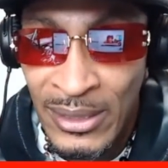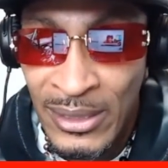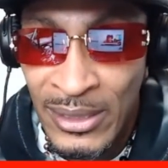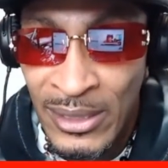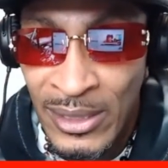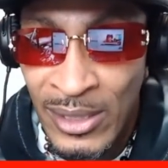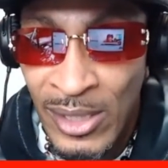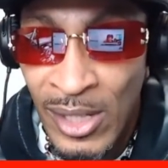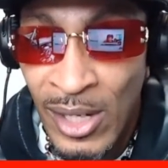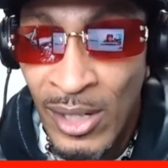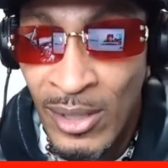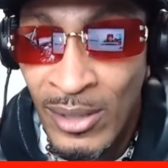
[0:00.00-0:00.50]

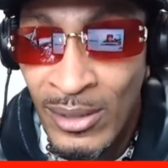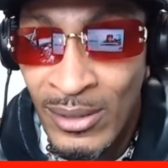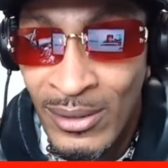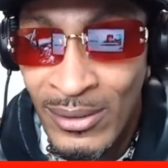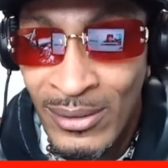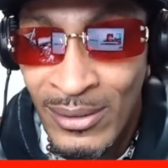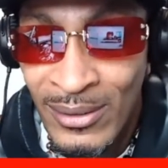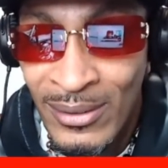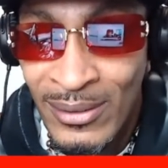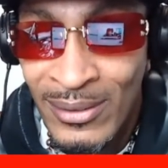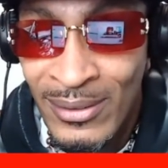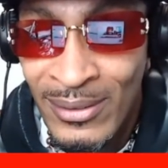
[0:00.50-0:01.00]
You know,
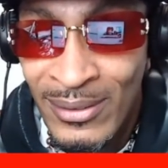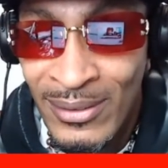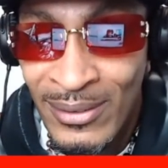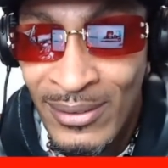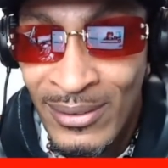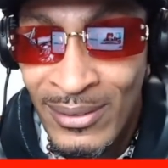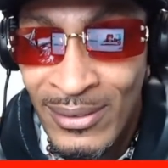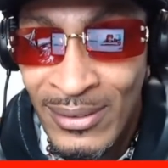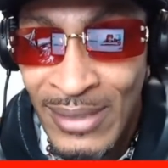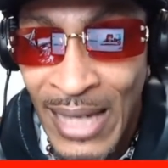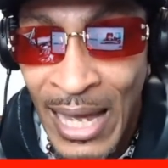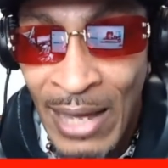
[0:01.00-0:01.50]

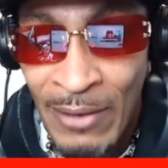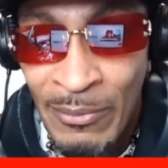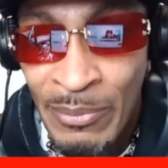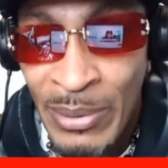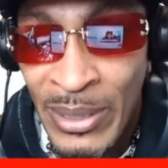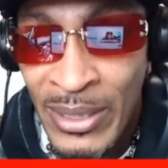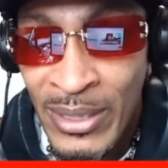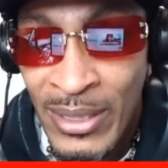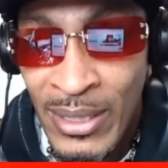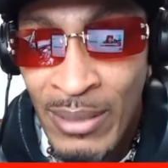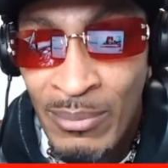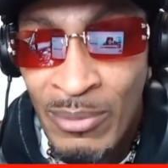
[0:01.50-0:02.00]
I've
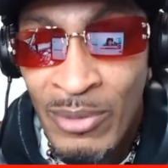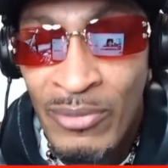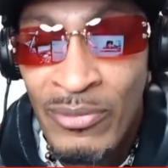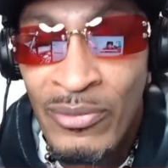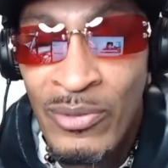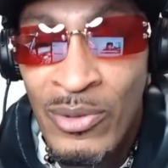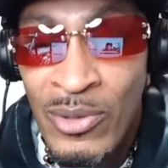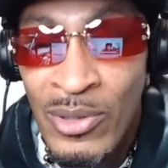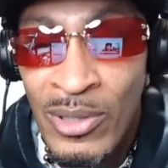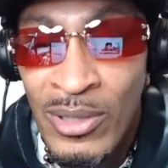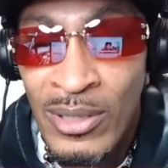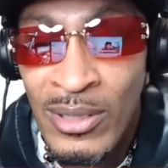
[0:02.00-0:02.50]
been there
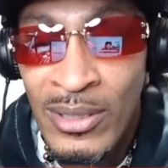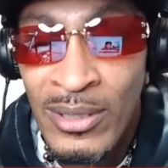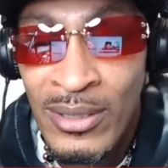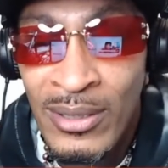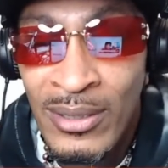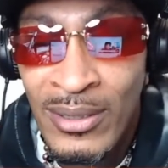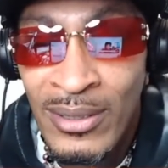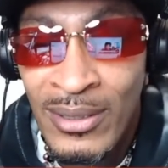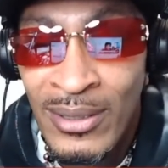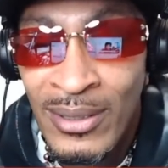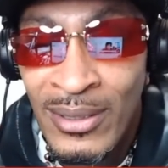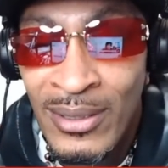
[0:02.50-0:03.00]
before.
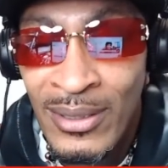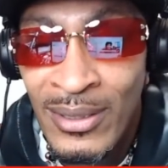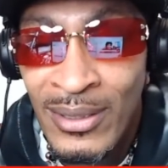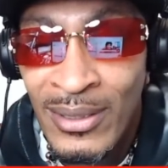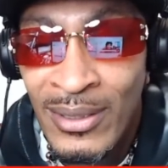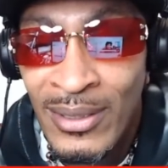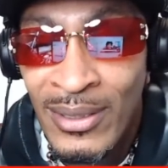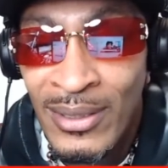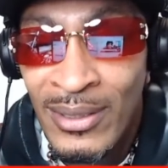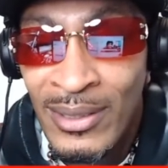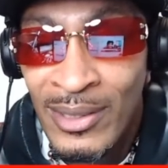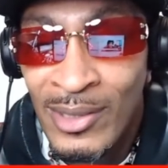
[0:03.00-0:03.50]

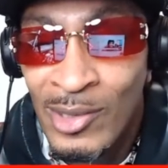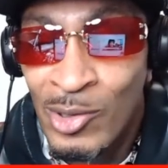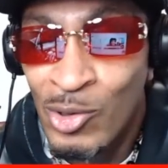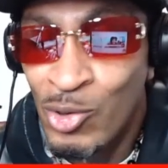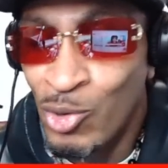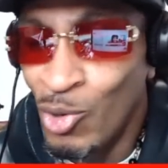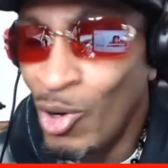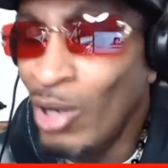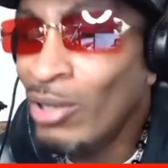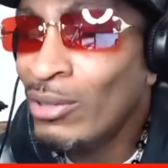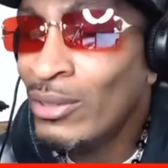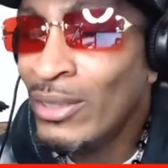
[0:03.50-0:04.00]

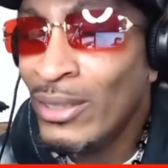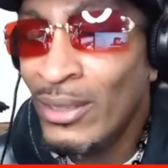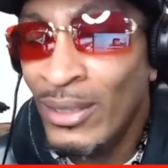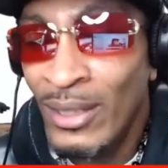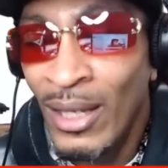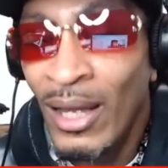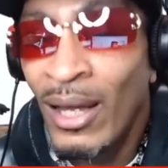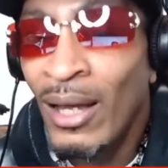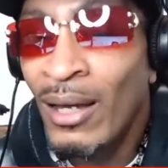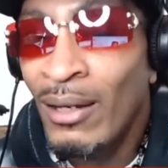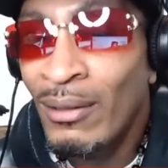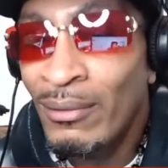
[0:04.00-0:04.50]
Drunk in
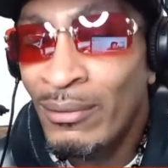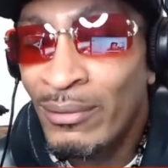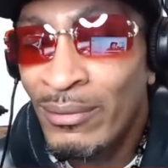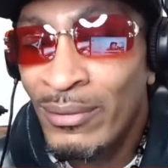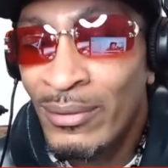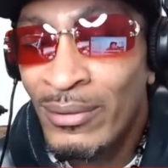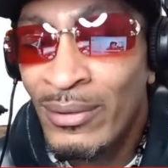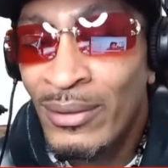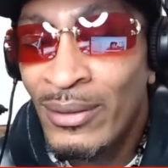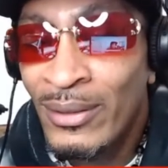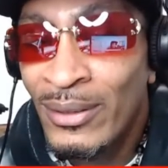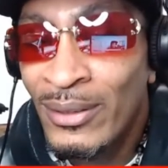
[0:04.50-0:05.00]
love.
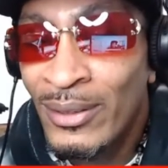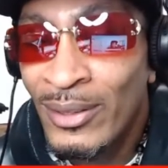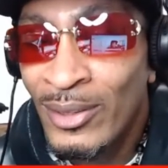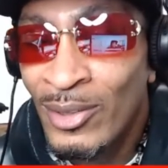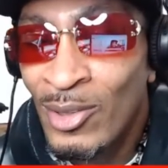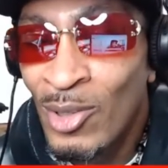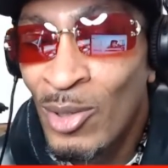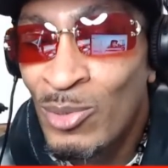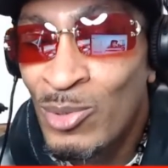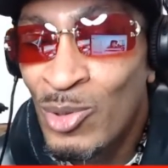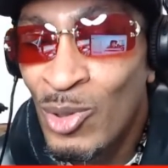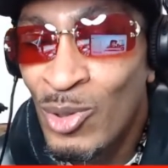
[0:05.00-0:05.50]

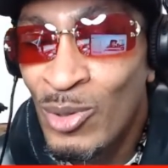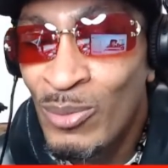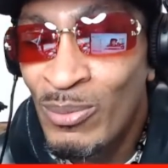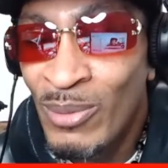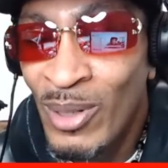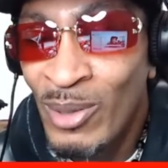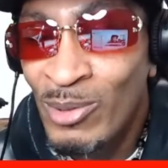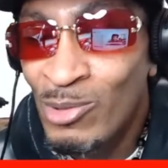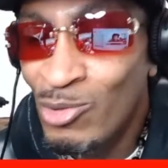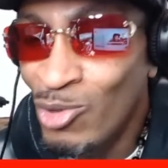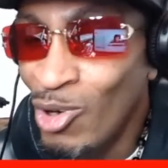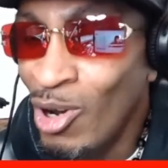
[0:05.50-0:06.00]
You know what I'm talking
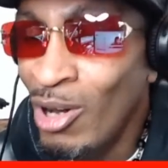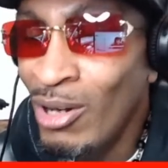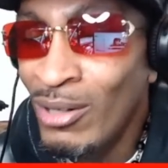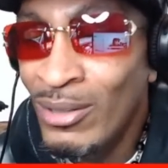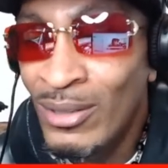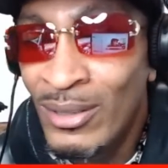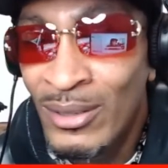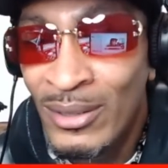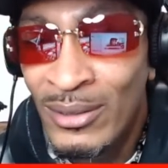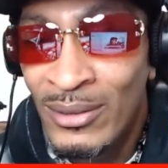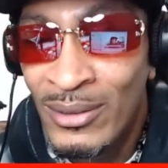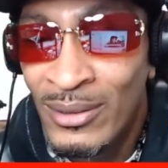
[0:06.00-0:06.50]
about? Drunk.